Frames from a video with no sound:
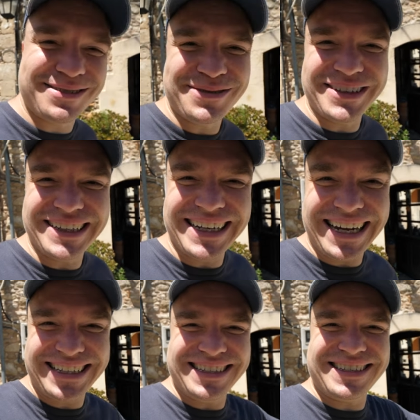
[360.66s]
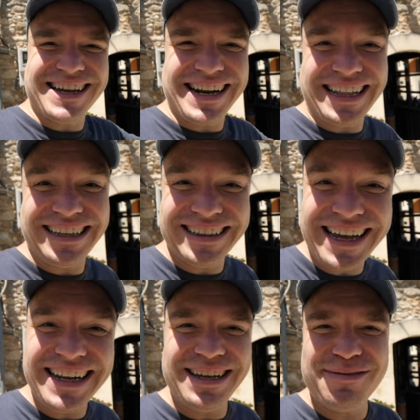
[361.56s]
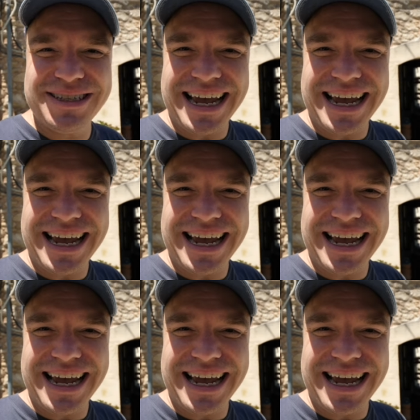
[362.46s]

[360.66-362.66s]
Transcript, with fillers: it's really nice inside and the lady was